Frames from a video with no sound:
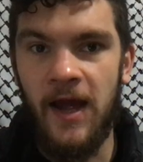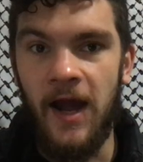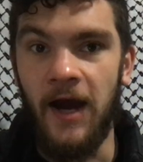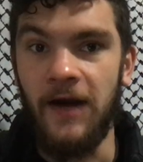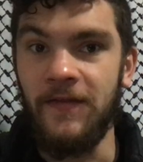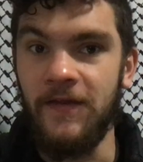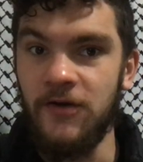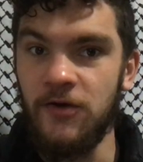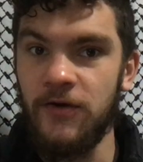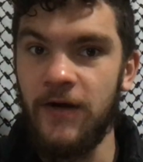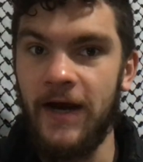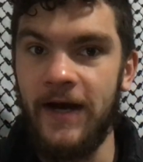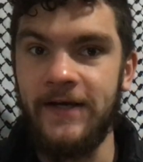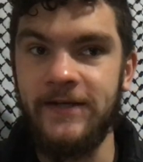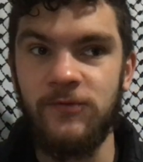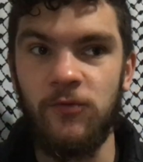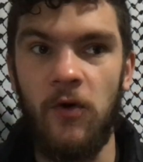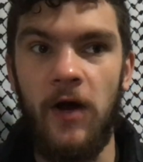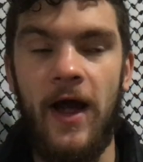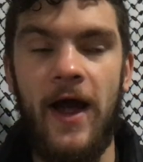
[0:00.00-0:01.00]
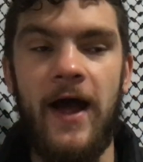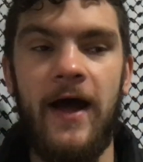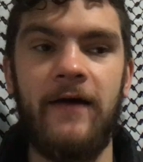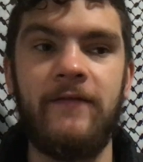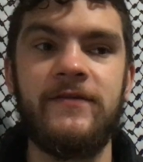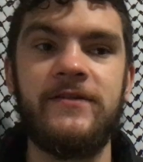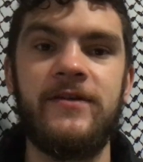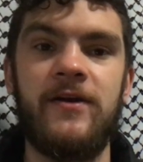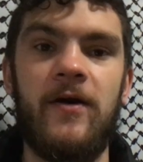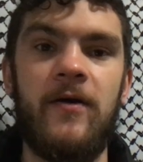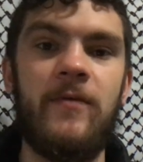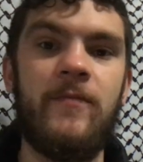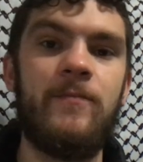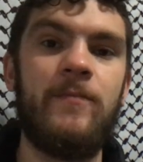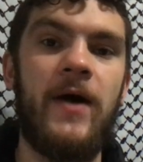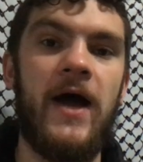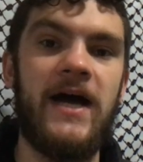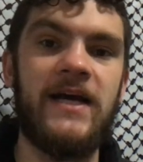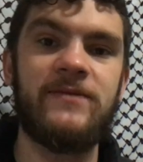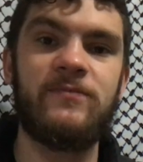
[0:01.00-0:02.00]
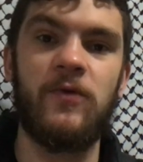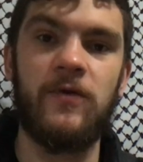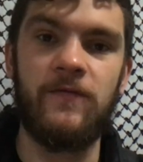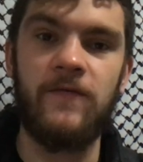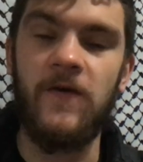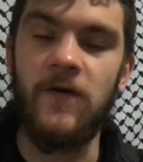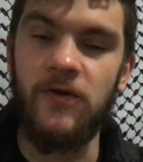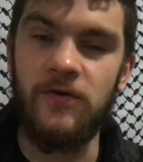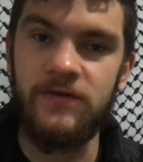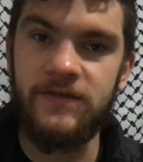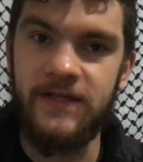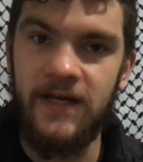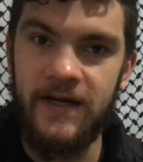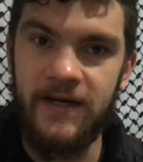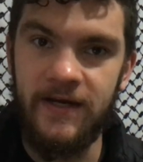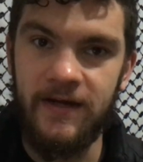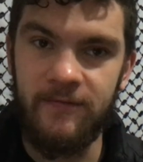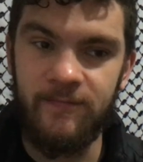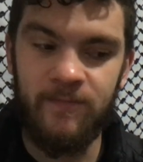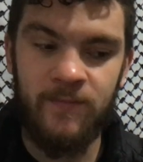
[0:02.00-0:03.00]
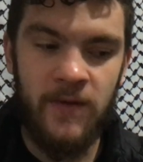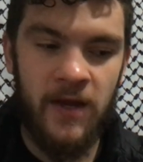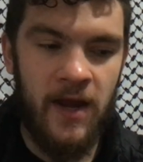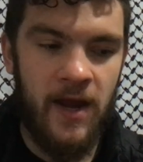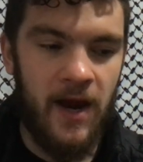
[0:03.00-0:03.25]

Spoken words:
And then you guys will have some passport photos taken.